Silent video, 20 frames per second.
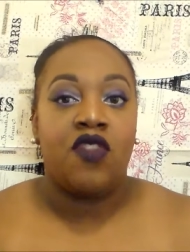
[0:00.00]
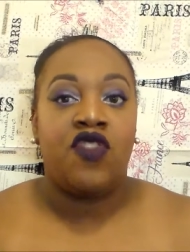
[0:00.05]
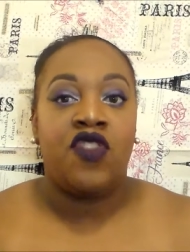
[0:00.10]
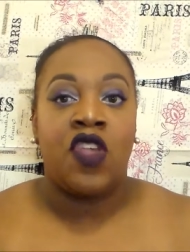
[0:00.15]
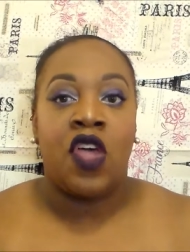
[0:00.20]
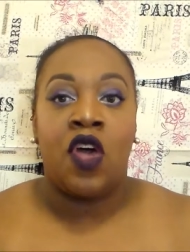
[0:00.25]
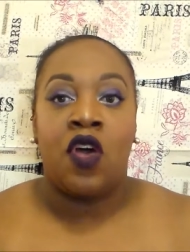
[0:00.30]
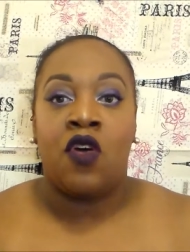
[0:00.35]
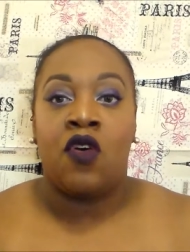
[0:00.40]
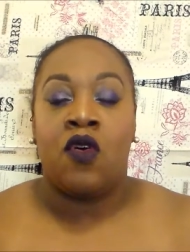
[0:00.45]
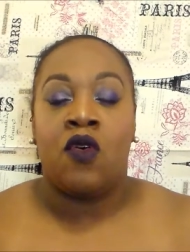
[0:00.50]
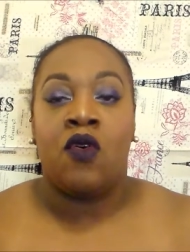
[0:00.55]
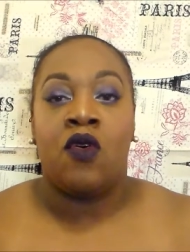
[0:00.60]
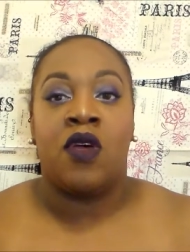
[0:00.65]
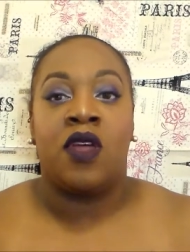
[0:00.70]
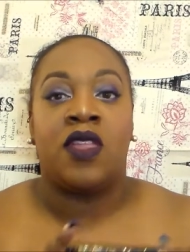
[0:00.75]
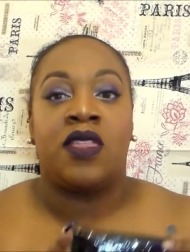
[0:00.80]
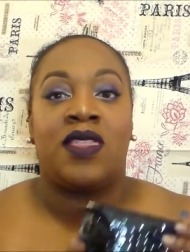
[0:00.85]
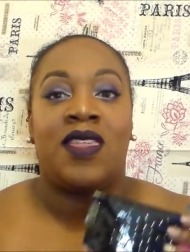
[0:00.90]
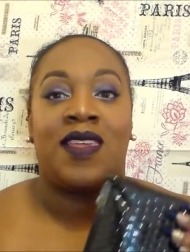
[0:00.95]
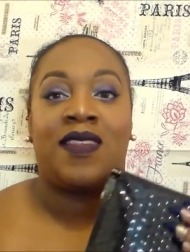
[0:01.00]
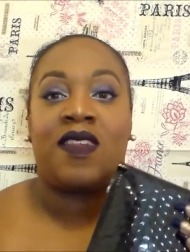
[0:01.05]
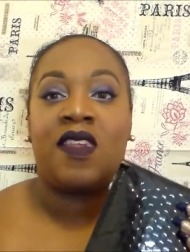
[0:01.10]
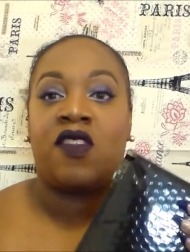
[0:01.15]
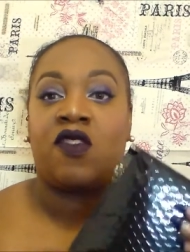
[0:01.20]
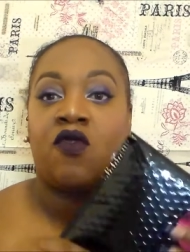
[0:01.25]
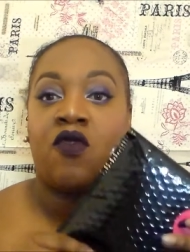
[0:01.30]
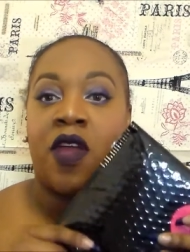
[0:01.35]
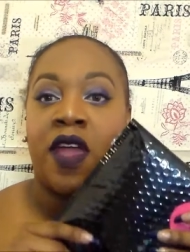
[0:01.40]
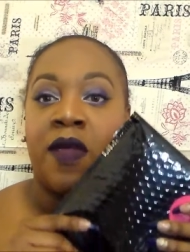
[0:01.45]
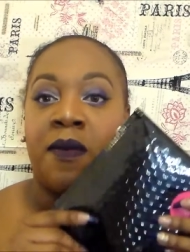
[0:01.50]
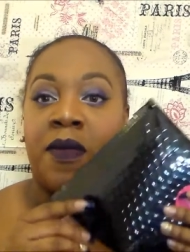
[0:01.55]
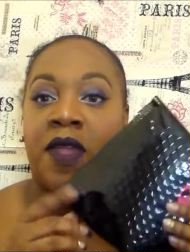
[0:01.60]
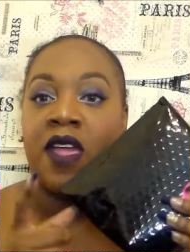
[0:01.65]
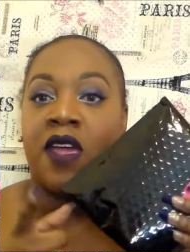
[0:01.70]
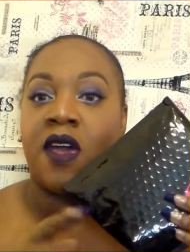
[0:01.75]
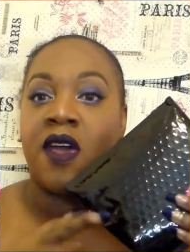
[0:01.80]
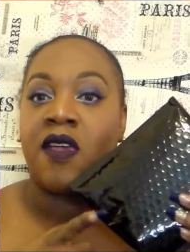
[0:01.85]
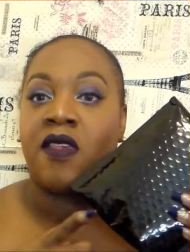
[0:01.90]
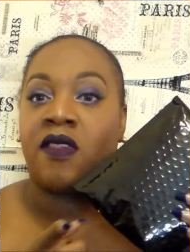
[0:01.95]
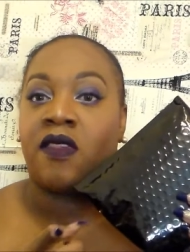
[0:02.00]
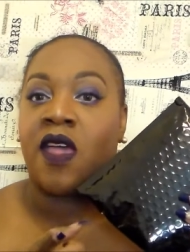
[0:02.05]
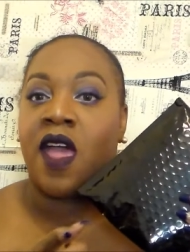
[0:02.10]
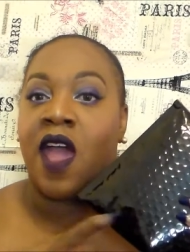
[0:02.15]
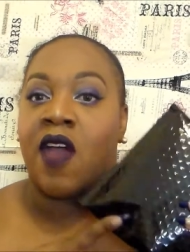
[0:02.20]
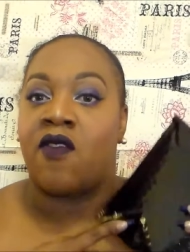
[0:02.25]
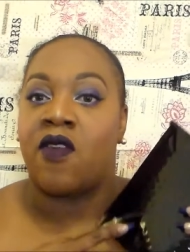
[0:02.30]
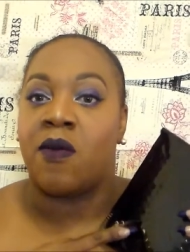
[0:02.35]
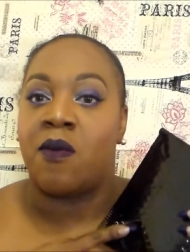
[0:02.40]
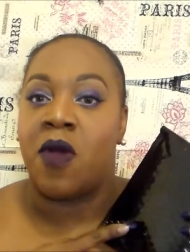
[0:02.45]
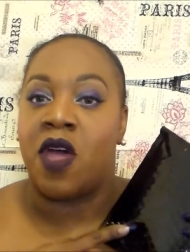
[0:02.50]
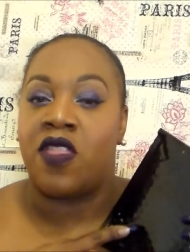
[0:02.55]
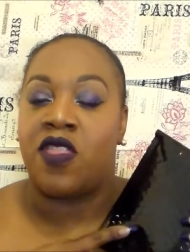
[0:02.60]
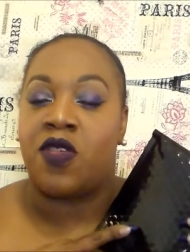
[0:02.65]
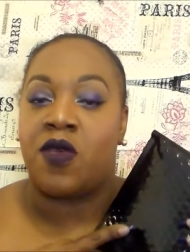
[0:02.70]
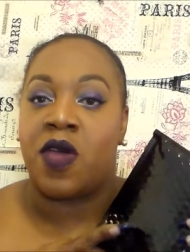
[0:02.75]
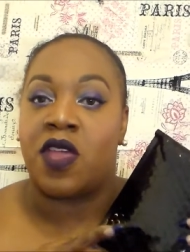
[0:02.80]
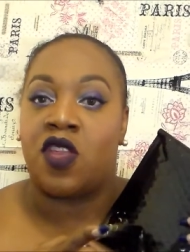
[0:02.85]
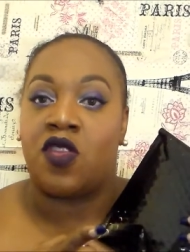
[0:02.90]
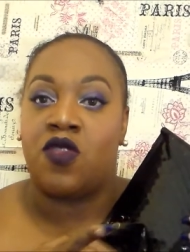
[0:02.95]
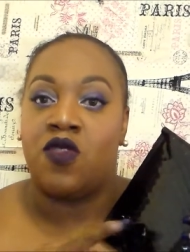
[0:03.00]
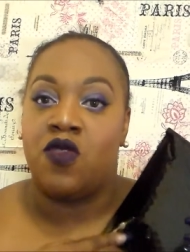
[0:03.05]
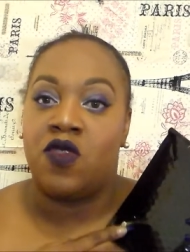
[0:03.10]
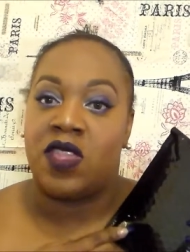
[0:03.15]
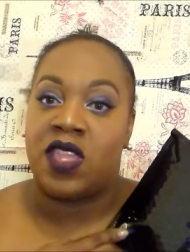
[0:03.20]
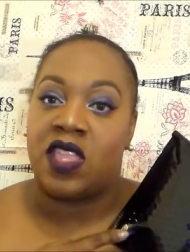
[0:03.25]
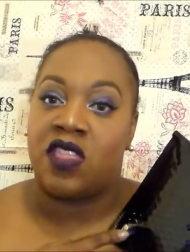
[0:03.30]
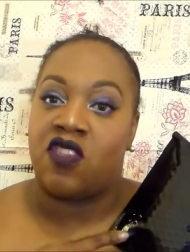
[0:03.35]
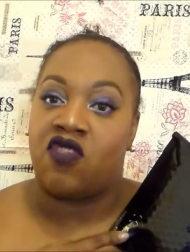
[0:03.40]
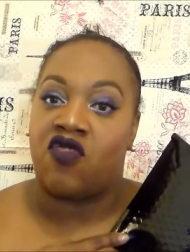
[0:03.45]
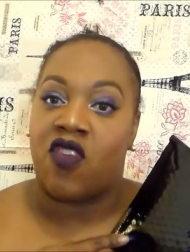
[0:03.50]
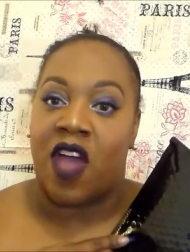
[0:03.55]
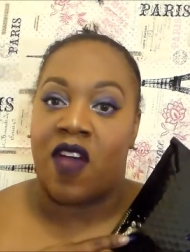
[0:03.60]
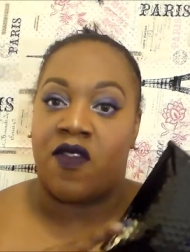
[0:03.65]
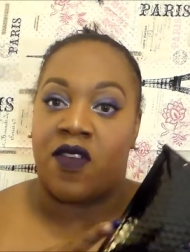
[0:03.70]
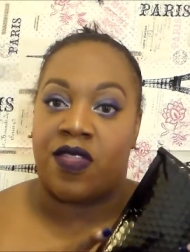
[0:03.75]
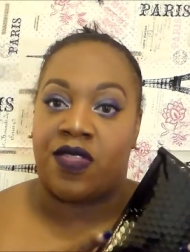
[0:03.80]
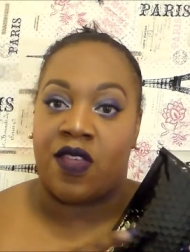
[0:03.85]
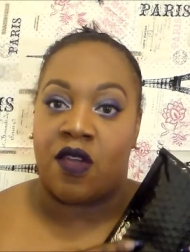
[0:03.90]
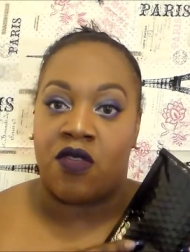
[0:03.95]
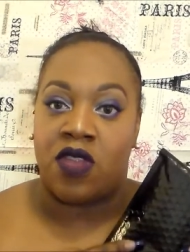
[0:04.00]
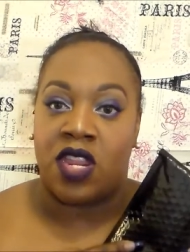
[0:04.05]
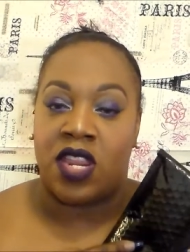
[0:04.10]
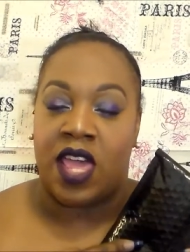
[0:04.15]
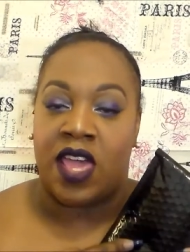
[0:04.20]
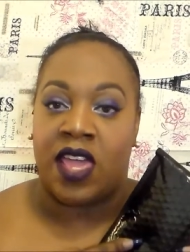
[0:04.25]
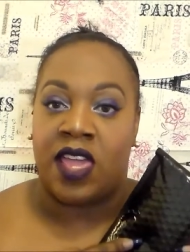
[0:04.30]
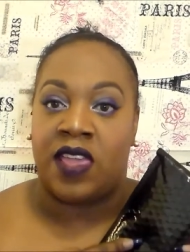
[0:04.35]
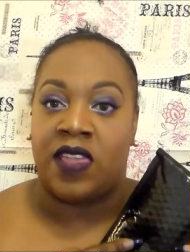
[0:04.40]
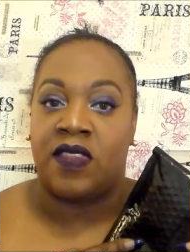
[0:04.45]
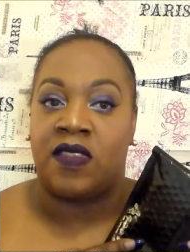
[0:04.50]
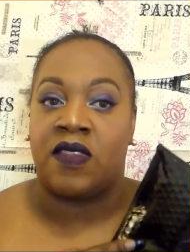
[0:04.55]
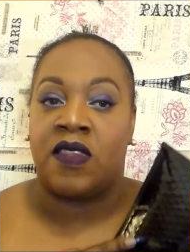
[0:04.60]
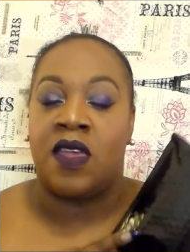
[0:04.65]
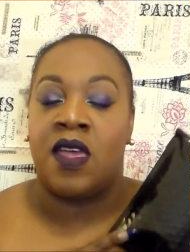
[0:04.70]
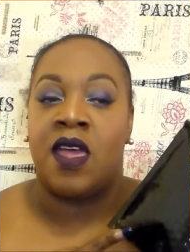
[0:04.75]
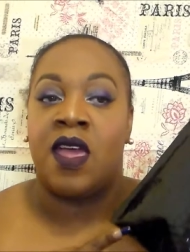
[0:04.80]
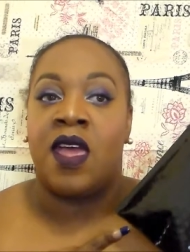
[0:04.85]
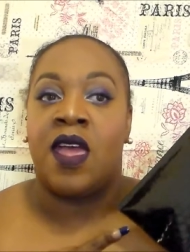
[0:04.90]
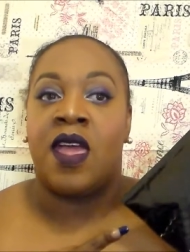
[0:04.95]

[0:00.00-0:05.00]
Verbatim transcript: So this is great because every month you get a new scent to try for 30 days